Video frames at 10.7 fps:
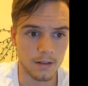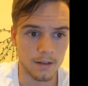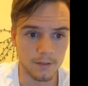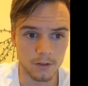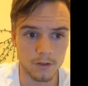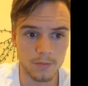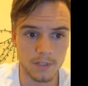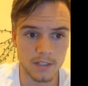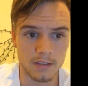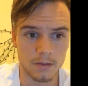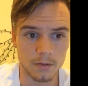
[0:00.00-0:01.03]
after 2
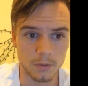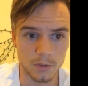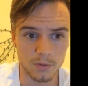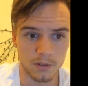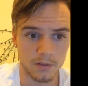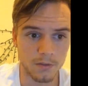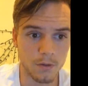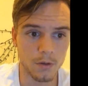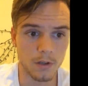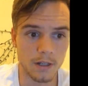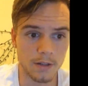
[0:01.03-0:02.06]
minutes it was
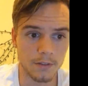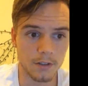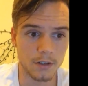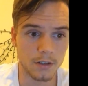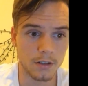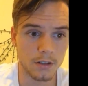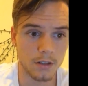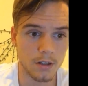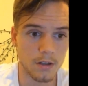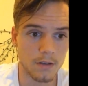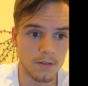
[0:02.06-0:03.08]
124, and after
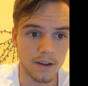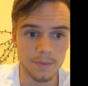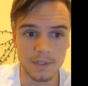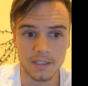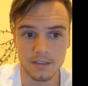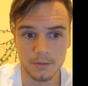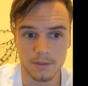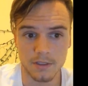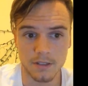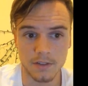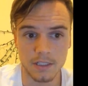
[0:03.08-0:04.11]
5 minutes it was
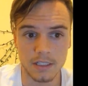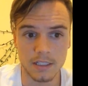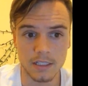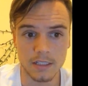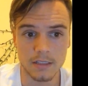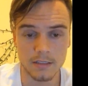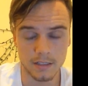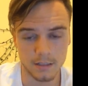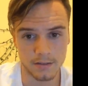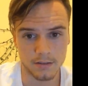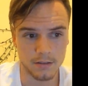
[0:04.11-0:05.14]

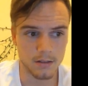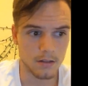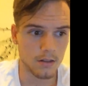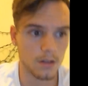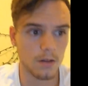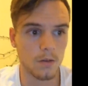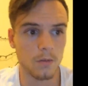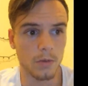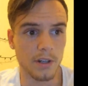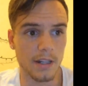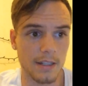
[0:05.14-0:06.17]
76.
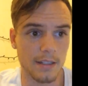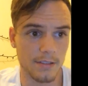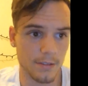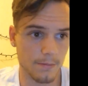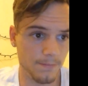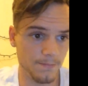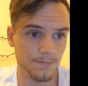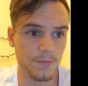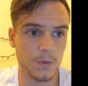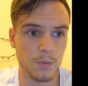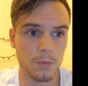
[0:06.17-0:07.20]
Whereas
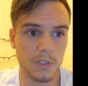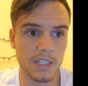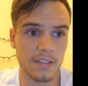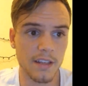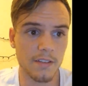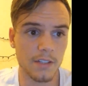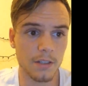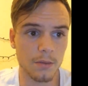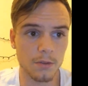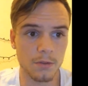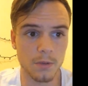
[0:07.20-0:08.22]
in week 7
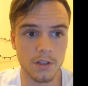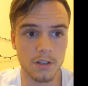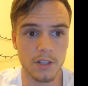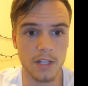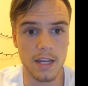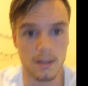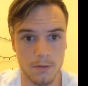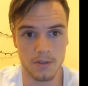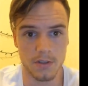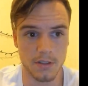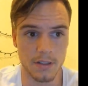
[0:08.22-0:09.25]
it was 138,
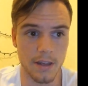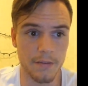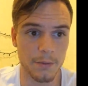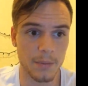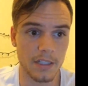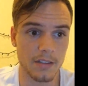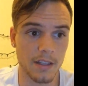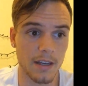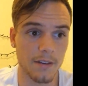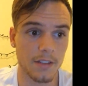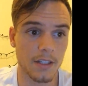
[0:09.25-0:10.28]
which is 11 beats
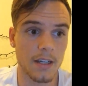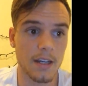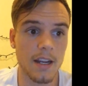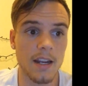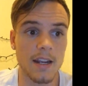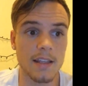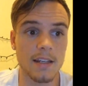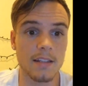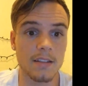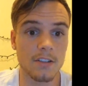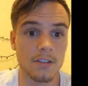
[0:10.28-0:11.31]
left, and then
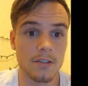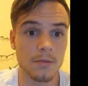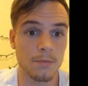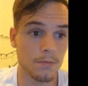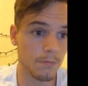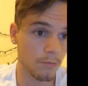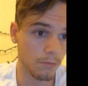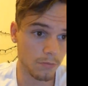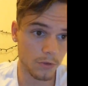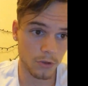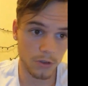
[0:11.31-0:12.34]
it's
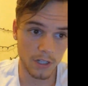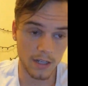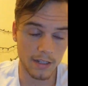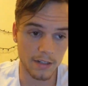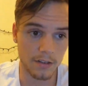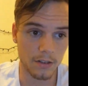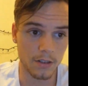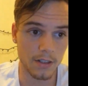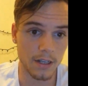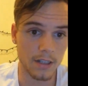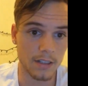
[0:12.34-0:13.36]
shot down to
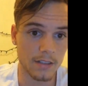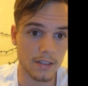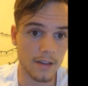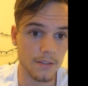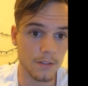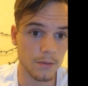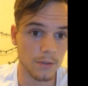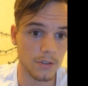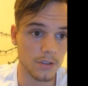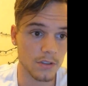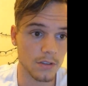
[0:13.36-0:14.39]
97,
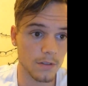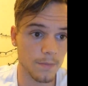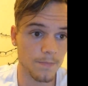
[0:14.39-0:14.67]
which is